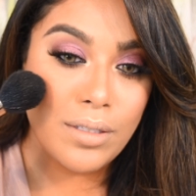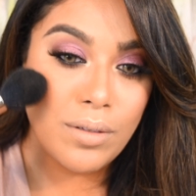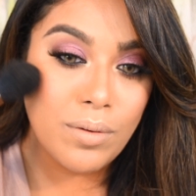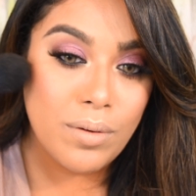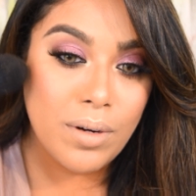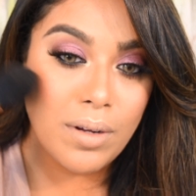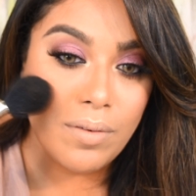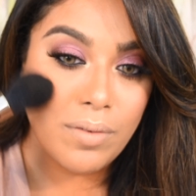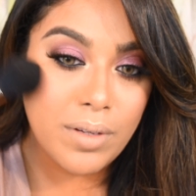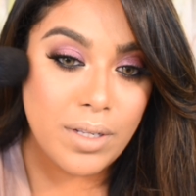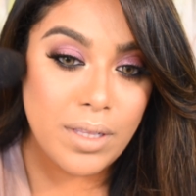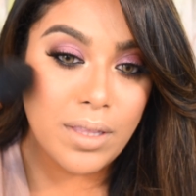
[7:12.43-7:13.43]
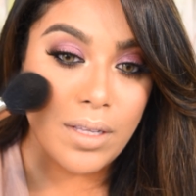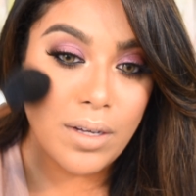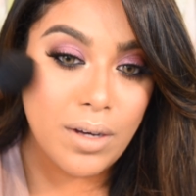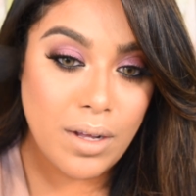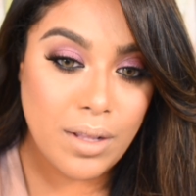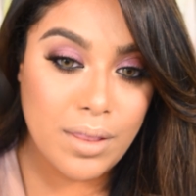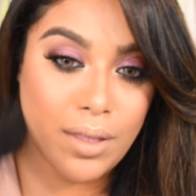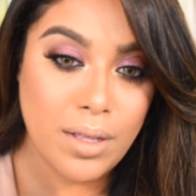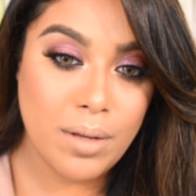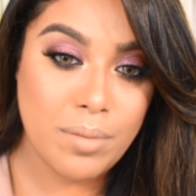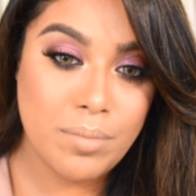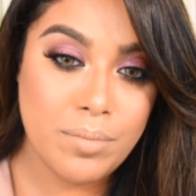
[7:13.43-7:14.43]
blush will go good with this look.
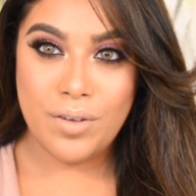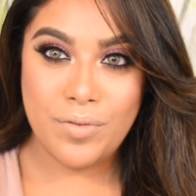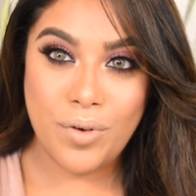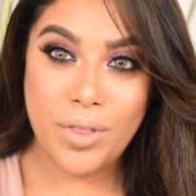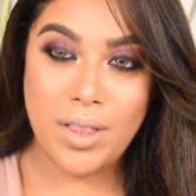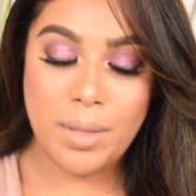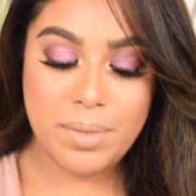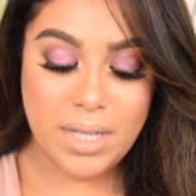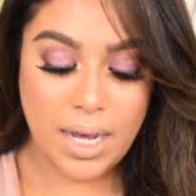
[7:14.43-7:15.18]
For the lips,